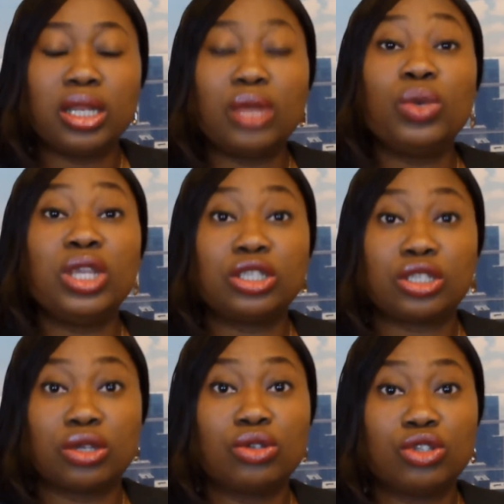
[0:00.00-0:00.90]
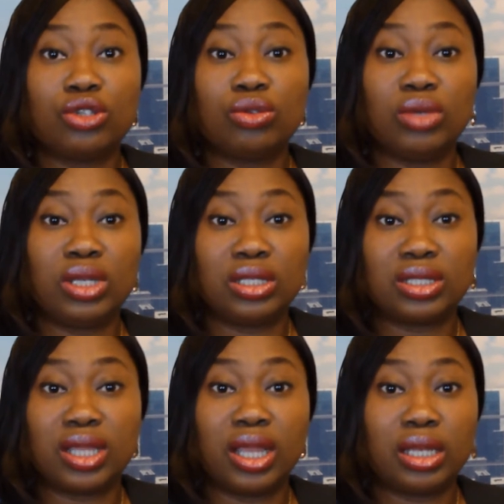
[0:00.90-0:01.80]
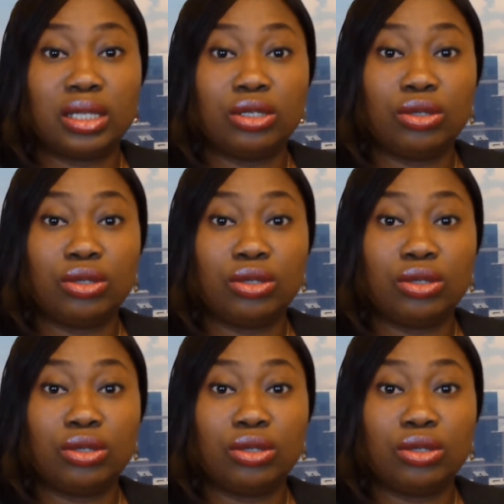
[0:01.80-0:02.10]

They will insult you instead.